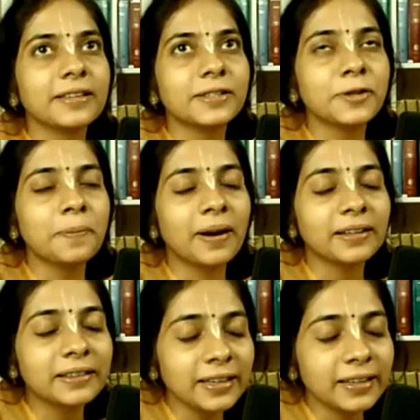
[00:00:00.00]
so
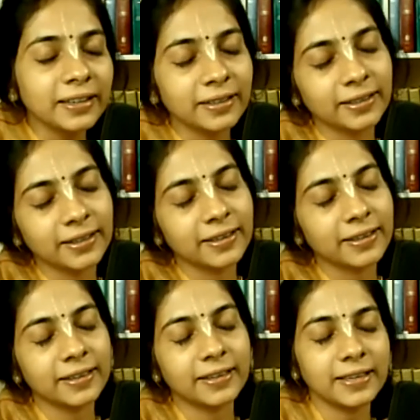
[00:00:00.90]
bhakti
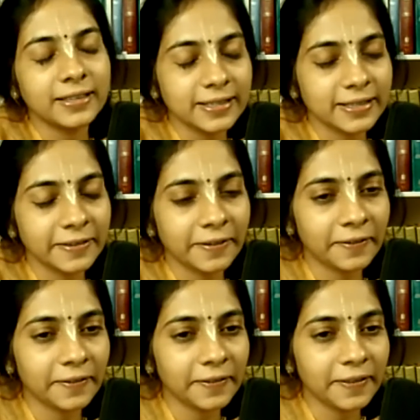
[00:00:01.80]
is
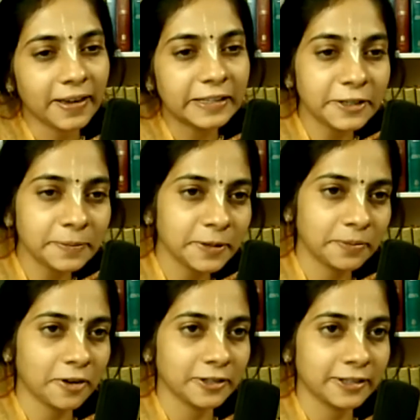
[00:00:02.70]
the ultimate
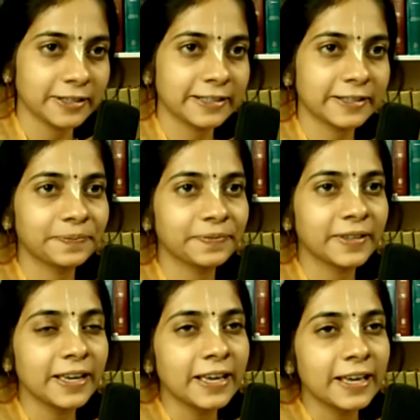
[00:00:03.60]
process.
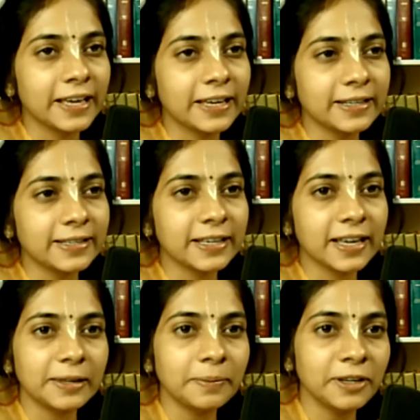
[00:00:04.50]
It is the
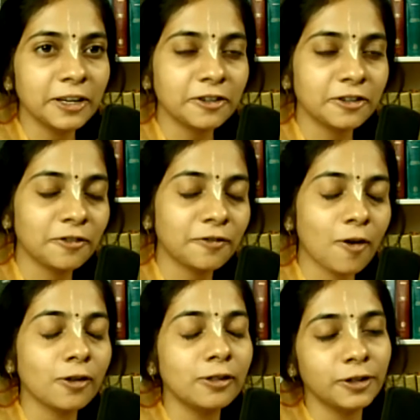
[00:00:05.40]
culmination of
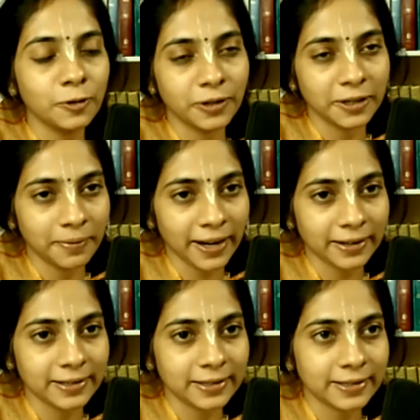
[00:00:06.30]
all the yogic
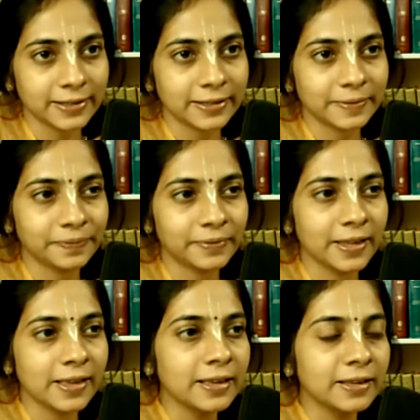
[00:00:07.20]
practices.
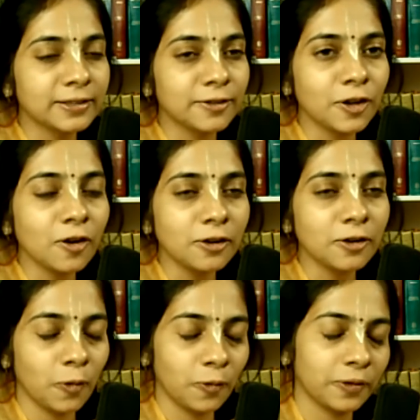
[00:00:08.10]
So we all
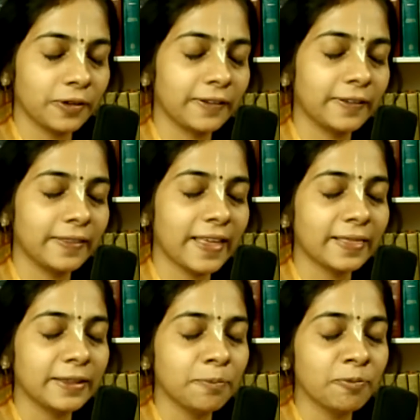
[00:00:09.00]
know
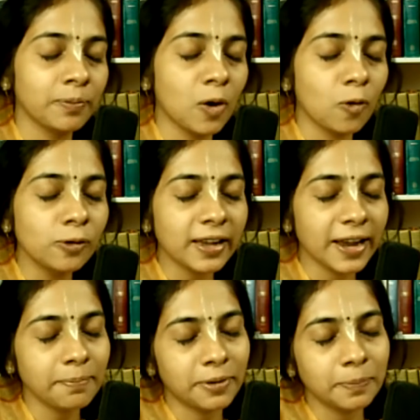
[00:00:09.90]
that the goal
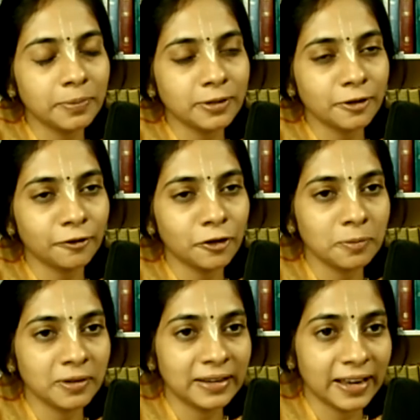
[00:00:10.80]
and purpose of
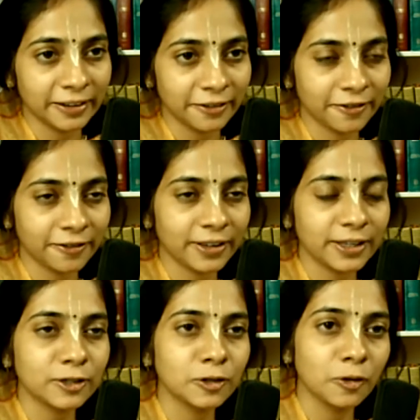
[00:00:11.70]
human life
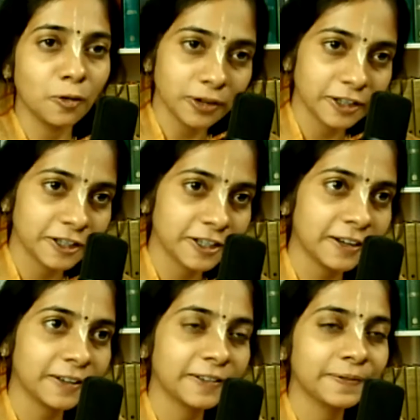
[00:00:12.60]
is to know
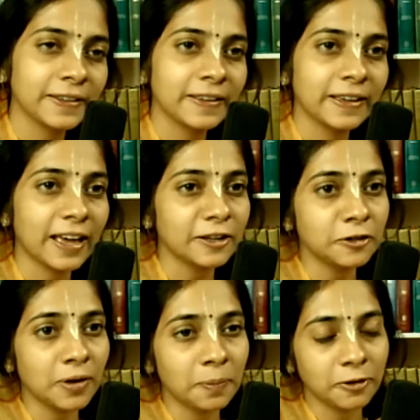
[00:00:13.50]
Krishna and
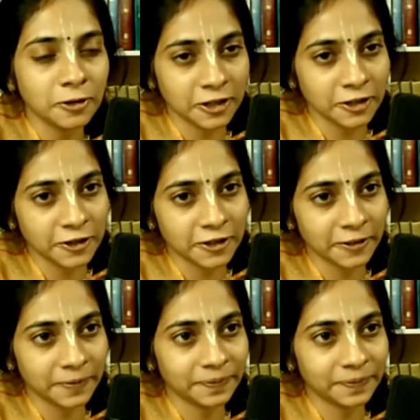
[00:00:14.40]
to approach Krishna.